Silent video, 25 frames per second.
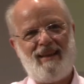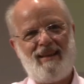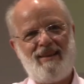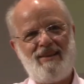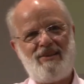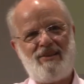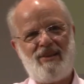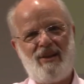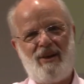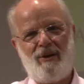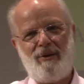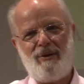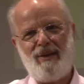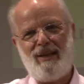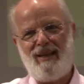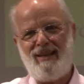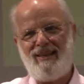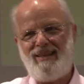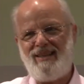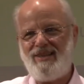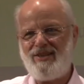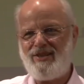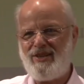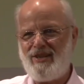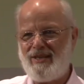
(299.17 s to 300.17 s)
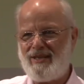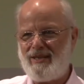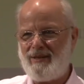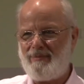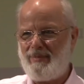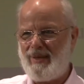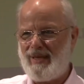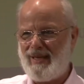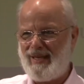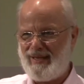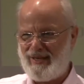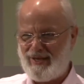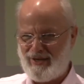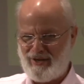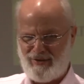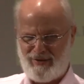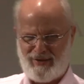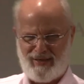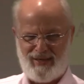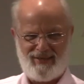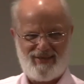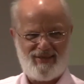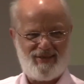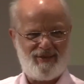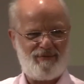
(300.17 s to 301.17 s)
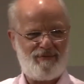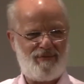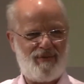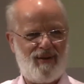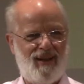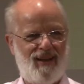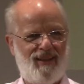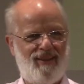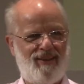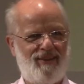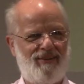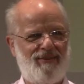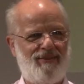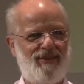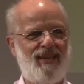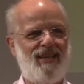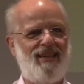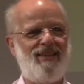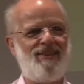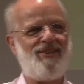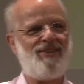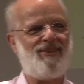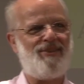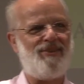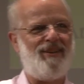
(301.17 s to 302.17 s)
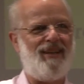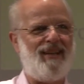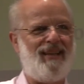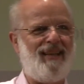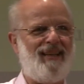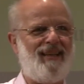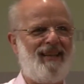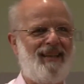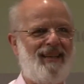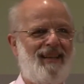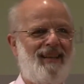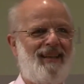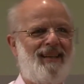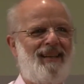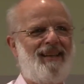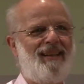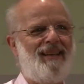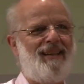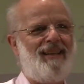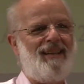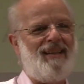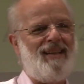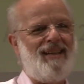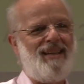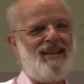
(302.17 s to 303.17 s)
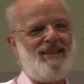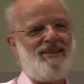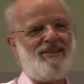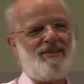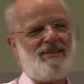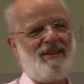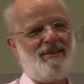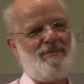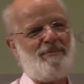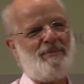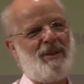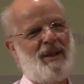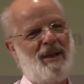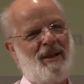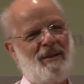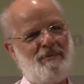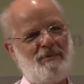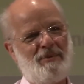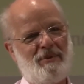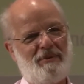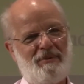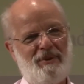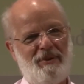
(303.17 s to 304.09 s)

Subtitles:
So in addition to being known as the father of history, he's sometimes